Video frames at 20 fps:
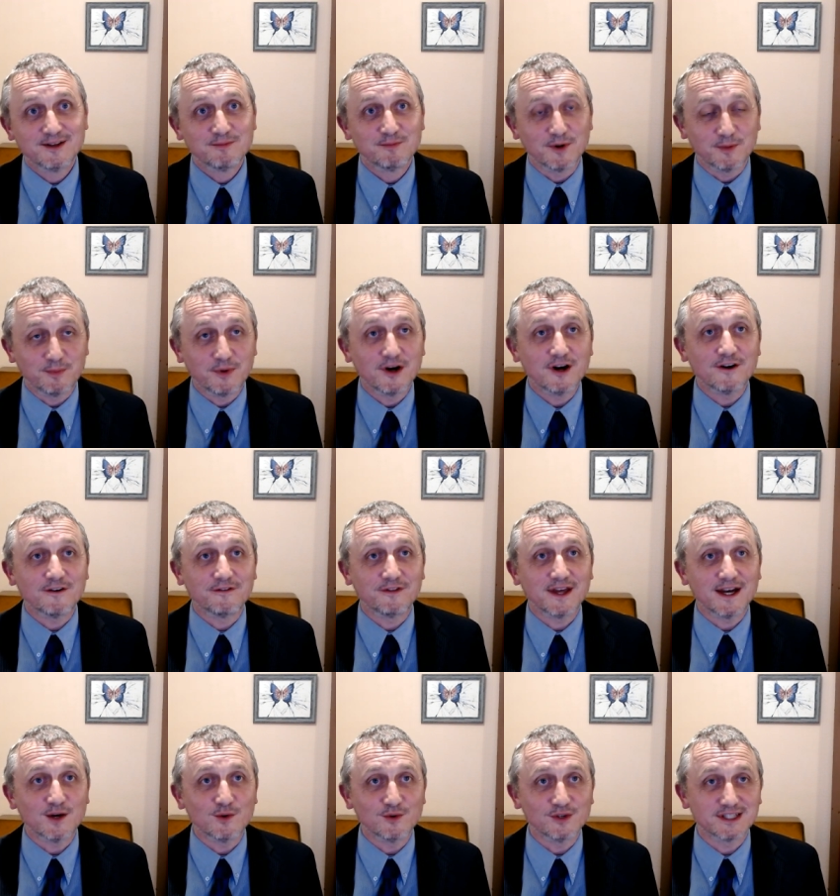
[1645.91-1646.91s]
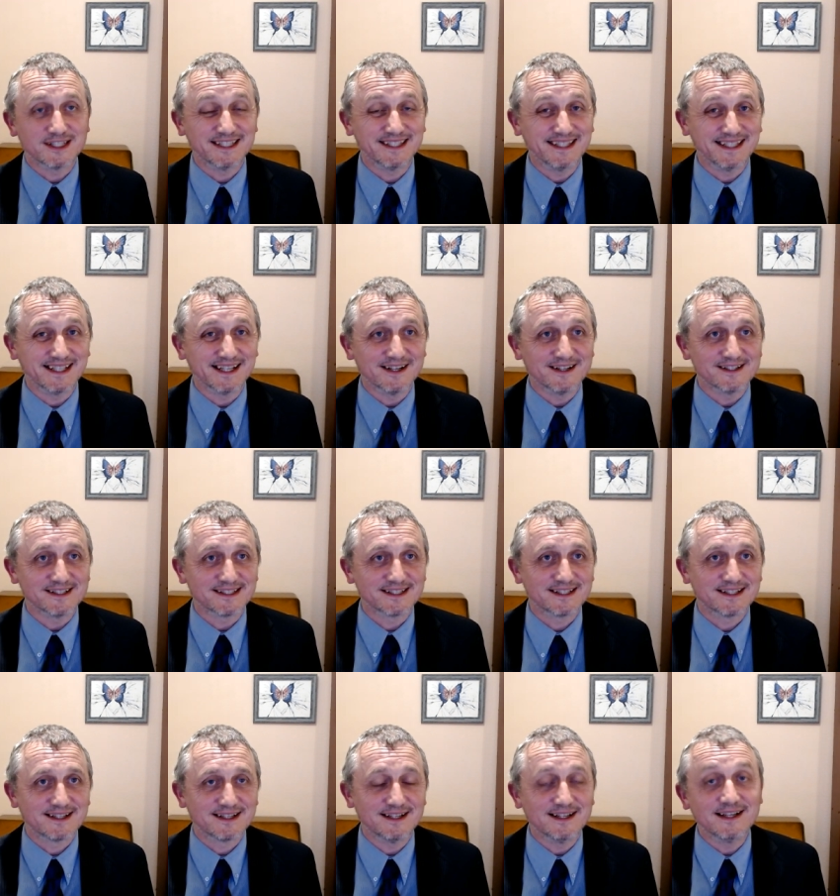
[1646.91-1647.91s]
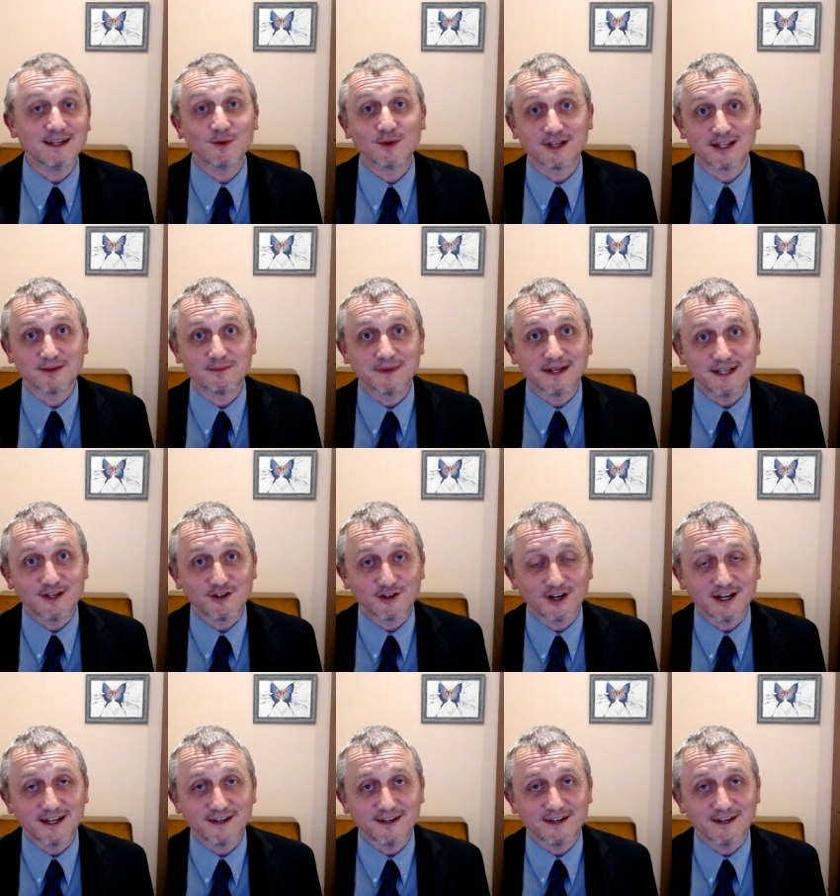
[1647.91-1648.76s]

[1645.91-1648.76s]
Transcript: But part of that was, I think, I was clearly one of the main dri